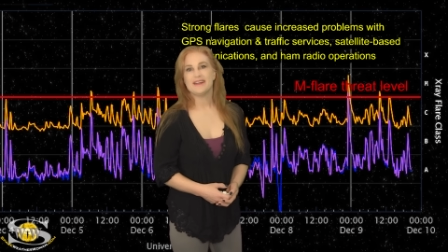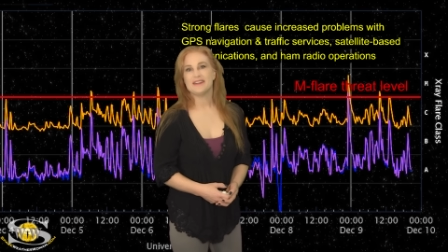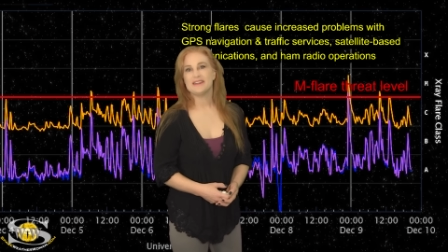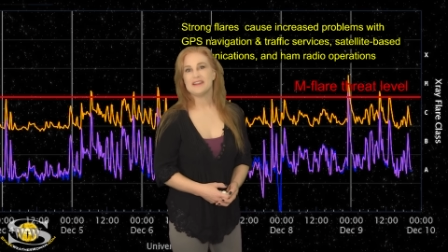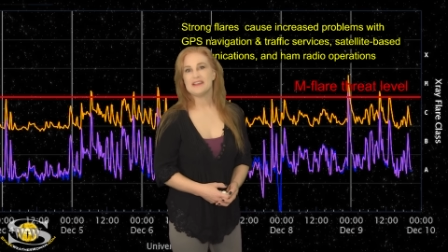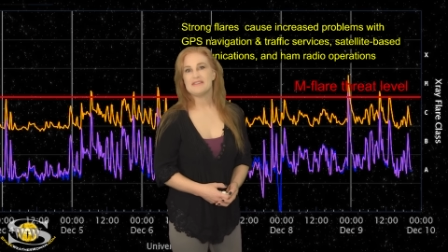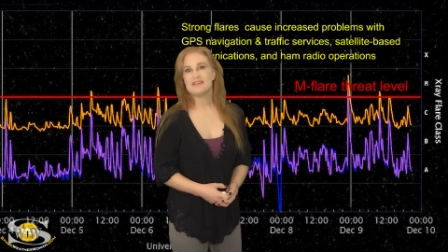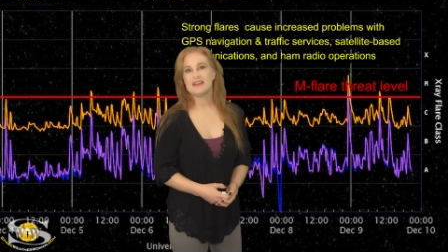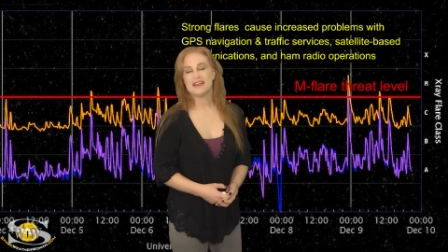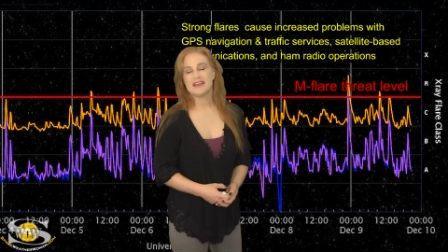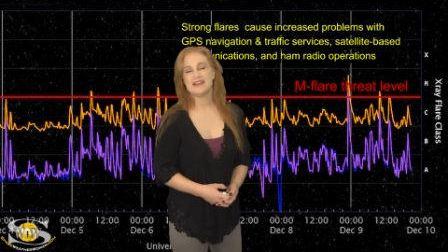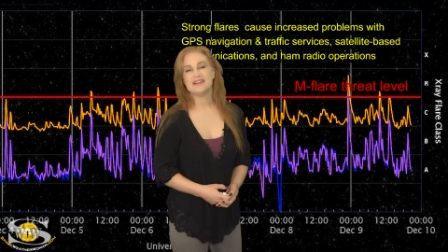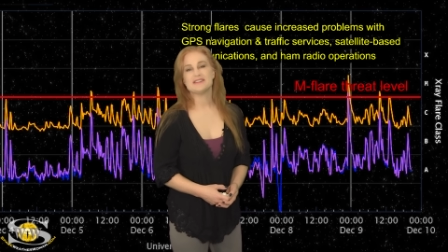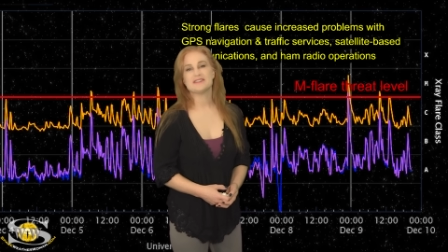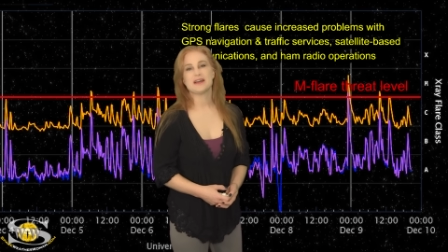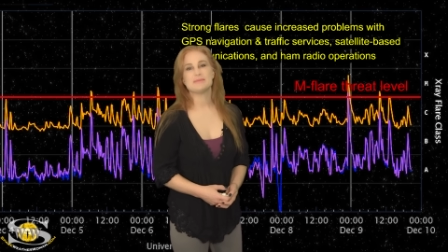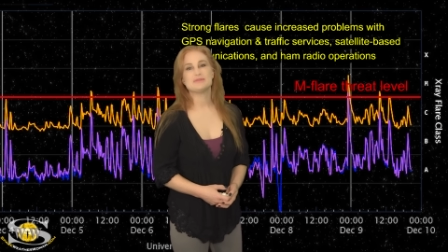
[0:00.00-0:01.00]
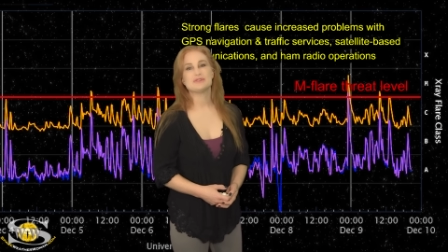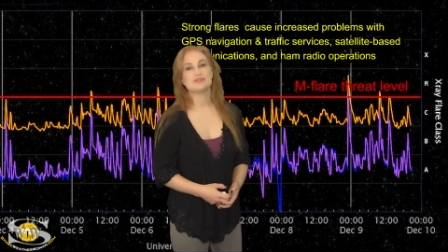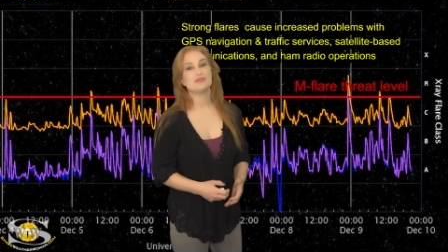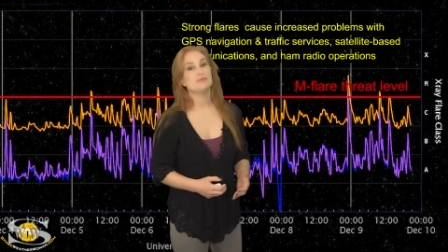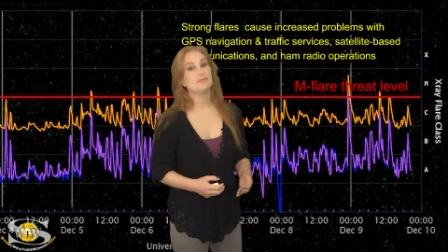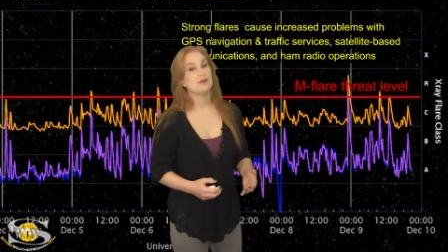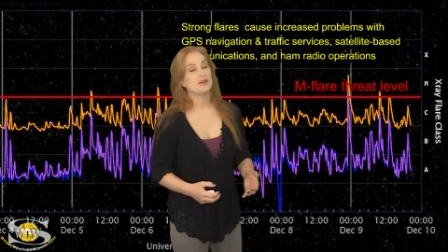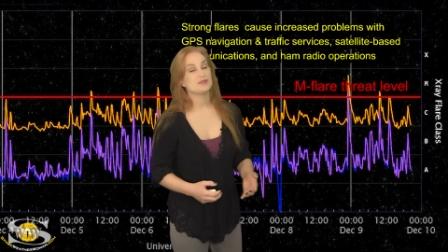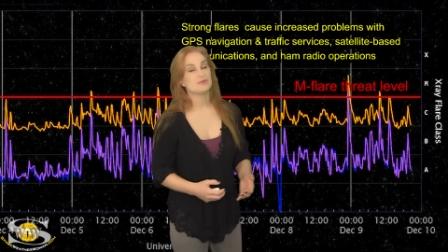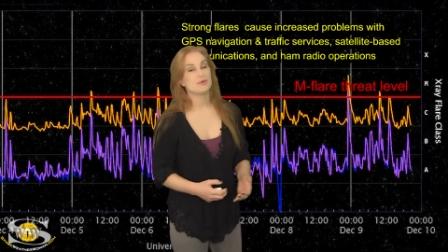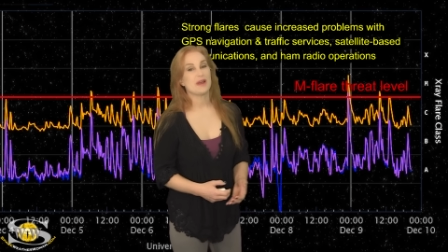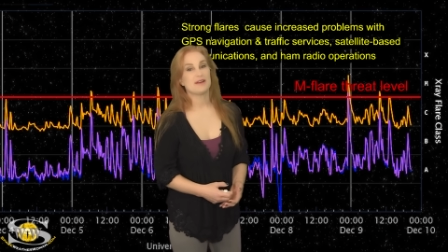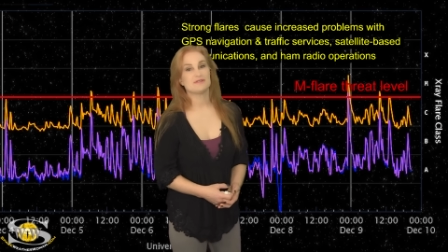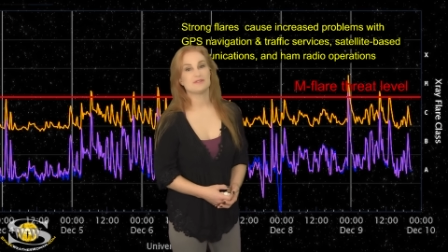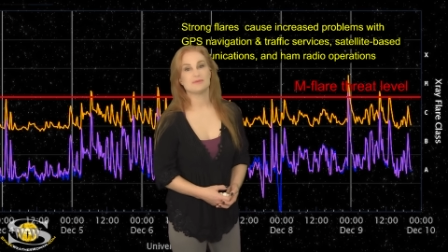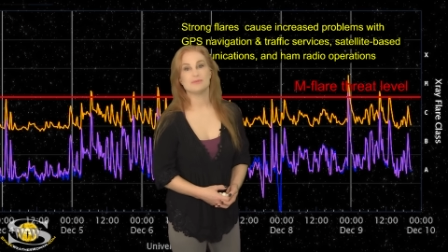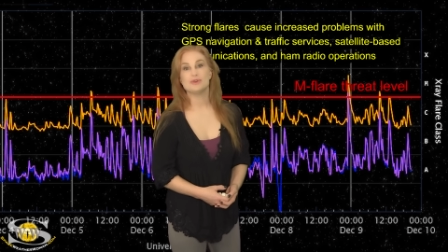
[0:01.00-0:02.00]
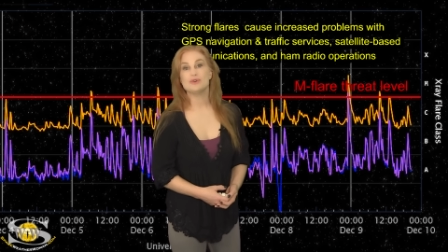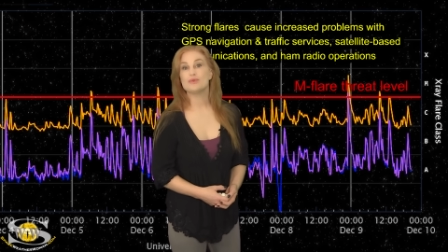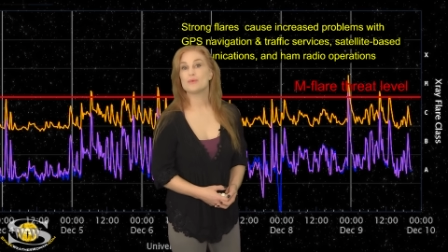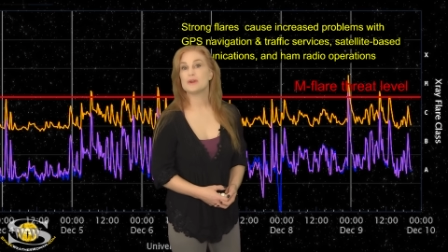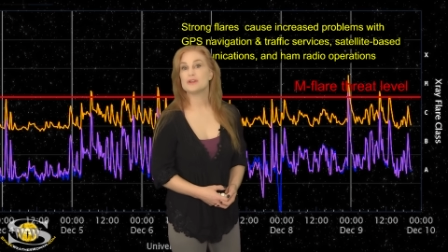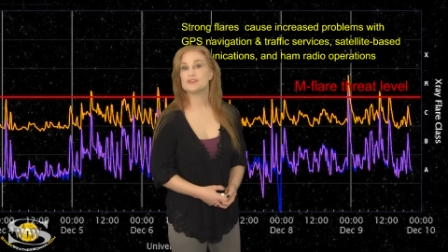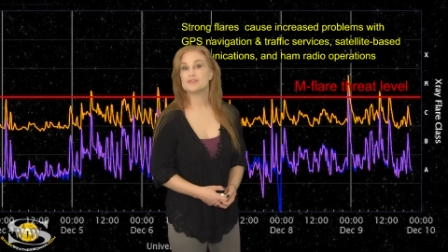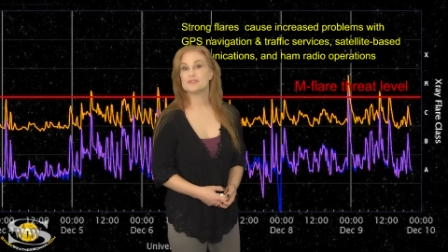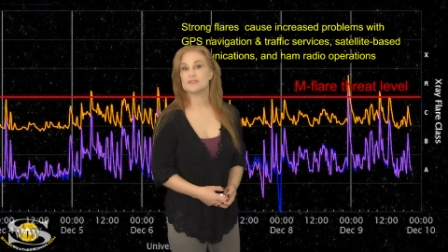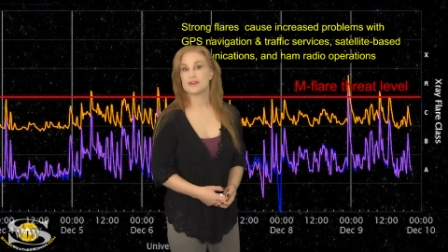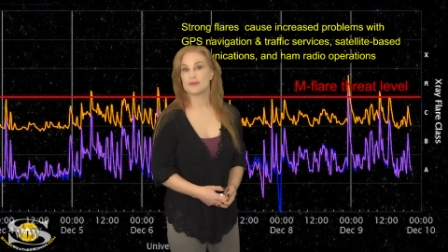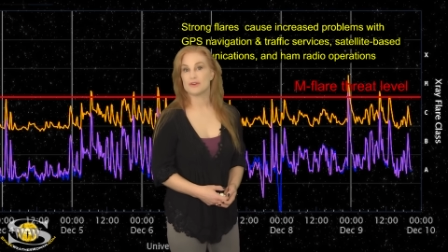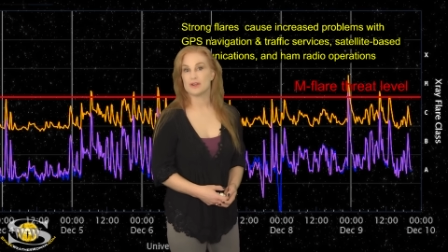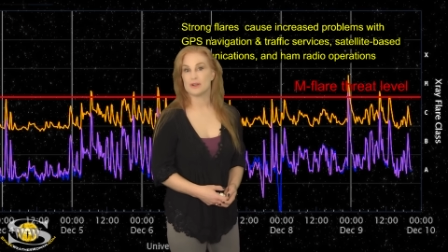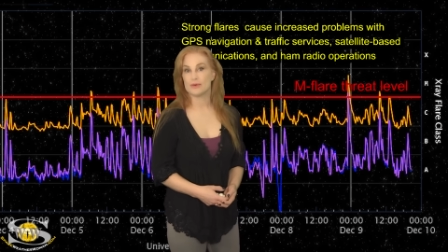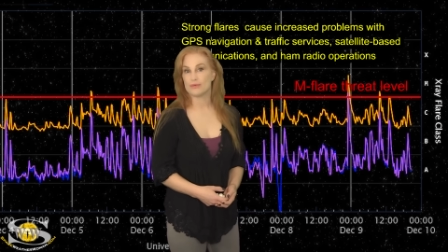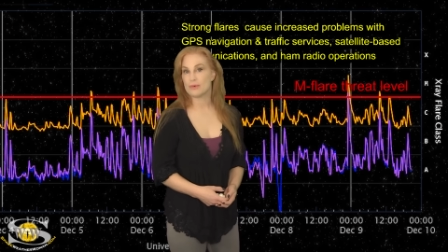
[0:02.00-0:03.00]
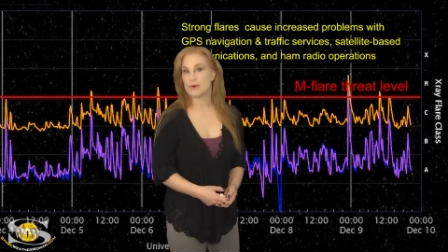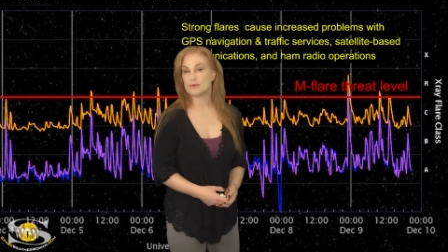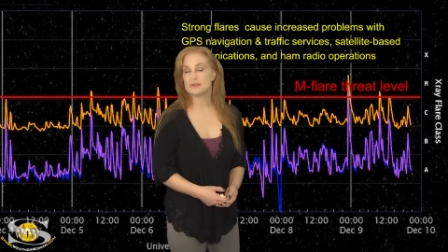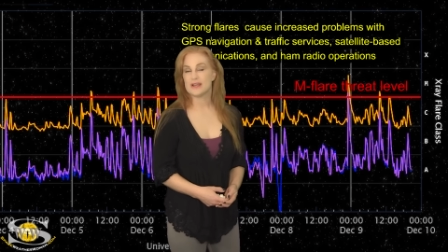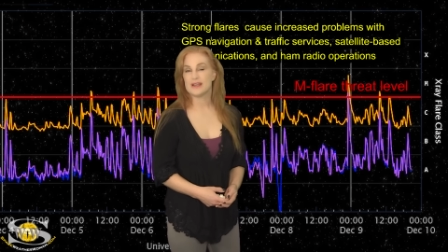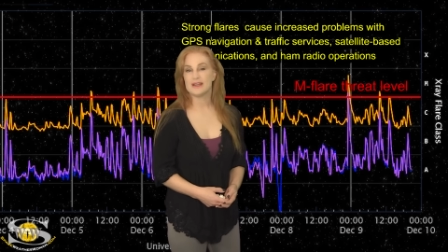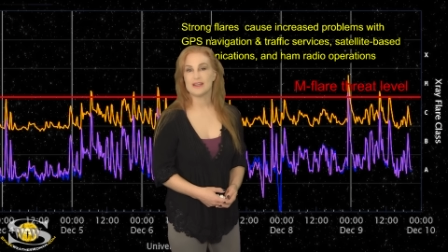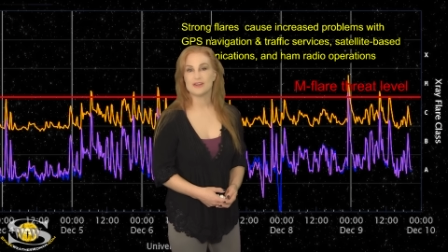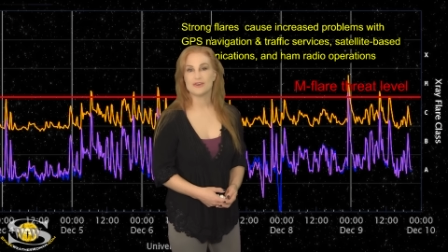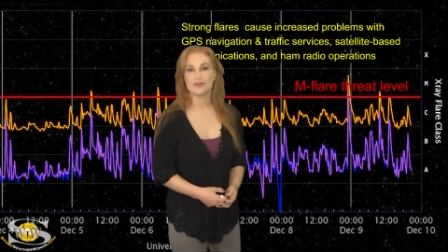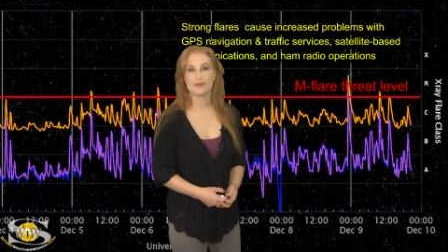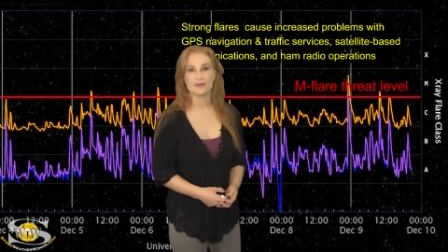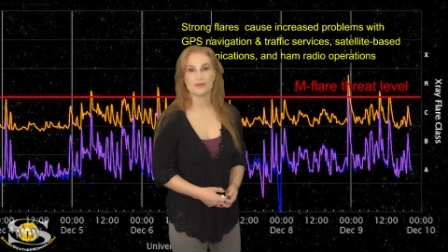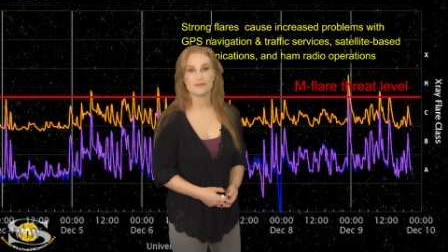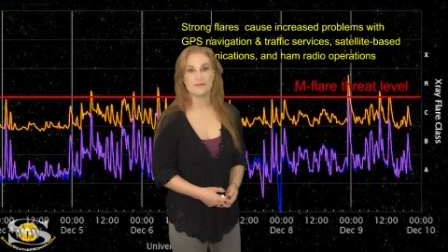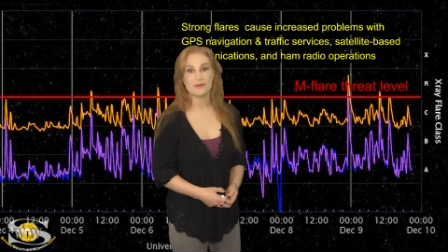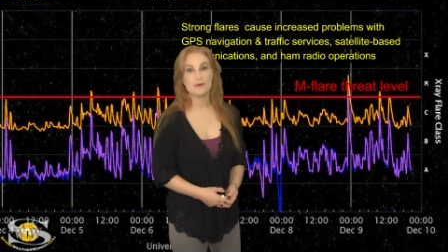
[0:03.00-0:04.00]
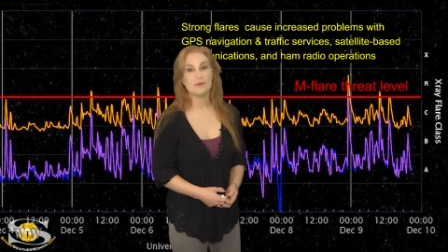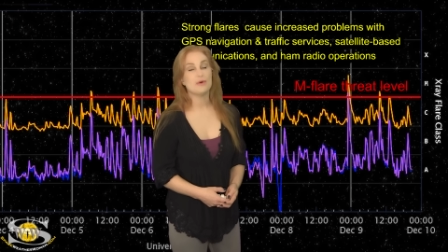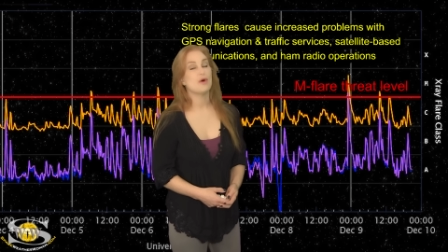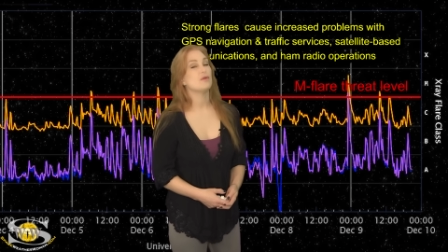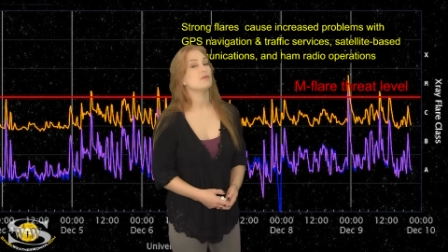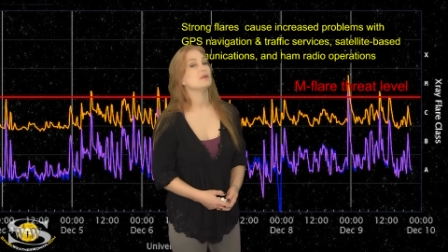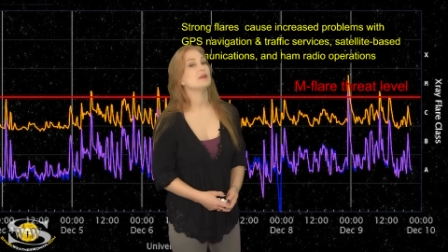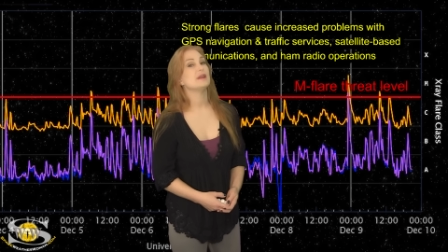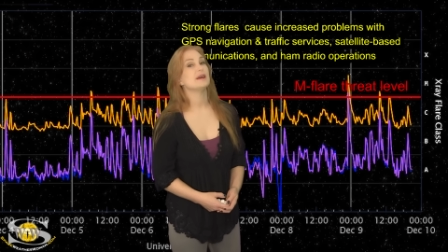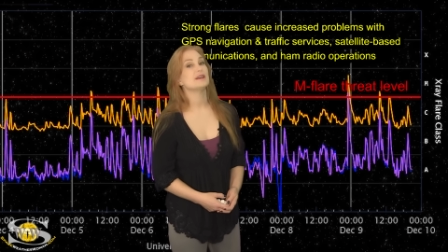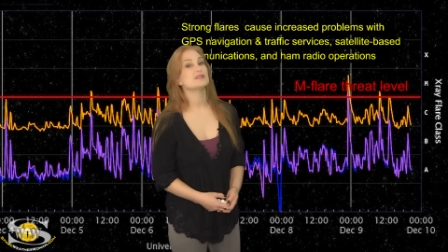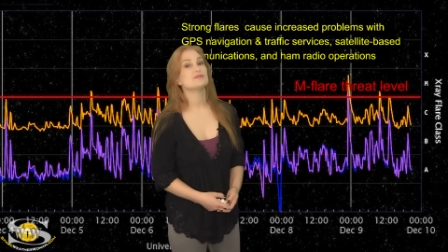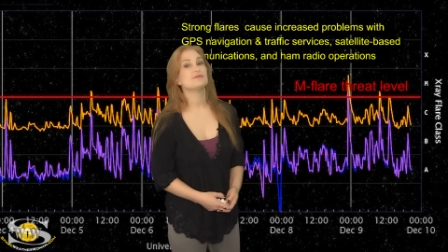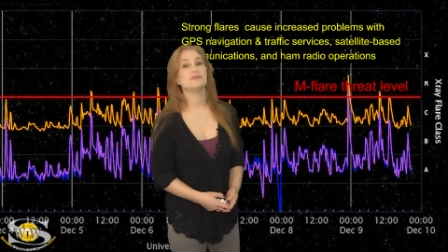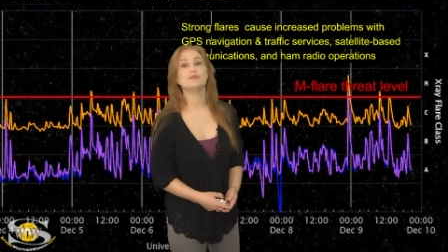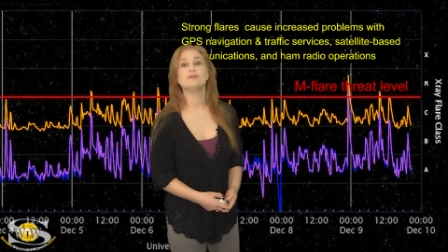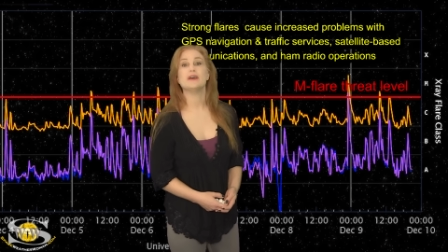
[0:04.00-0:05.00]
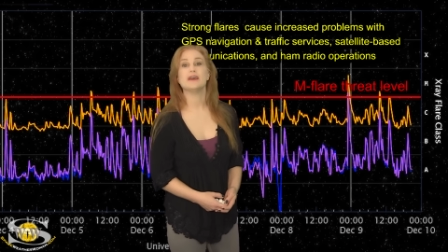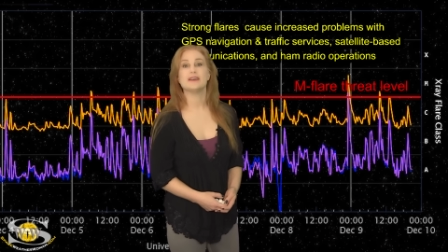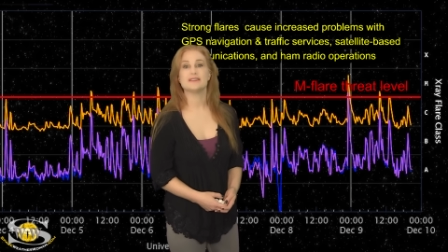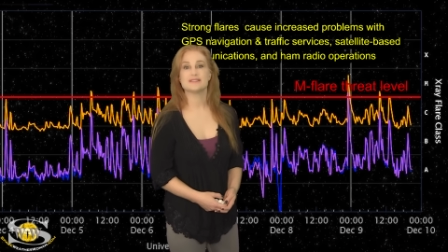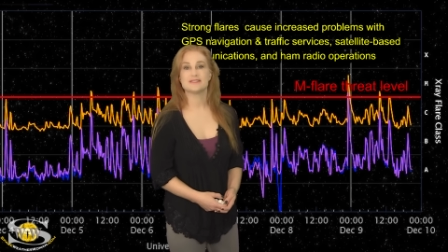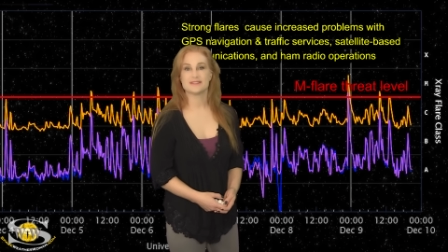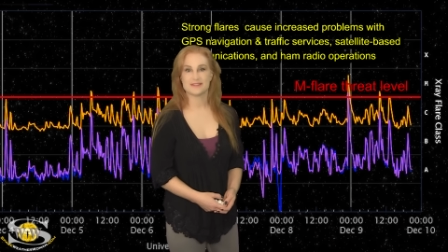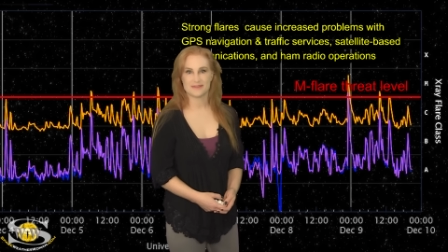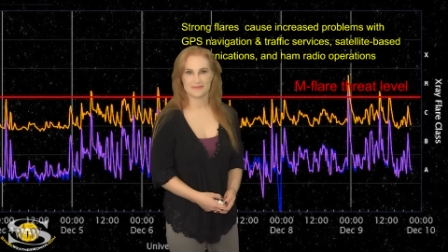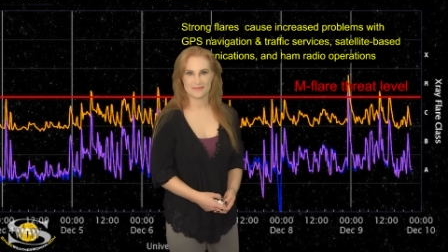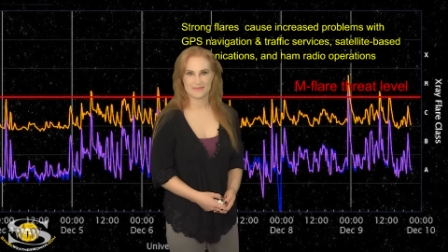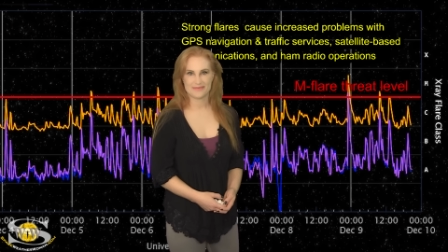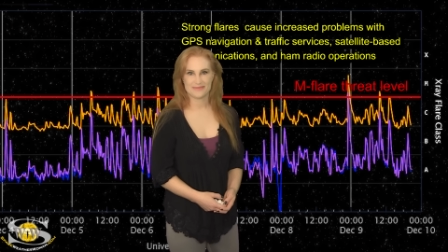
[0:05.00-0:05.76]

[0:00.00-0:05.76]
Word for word: leaving anytime soon because we have some new regions that are going to rotate into Earth view over the next few days.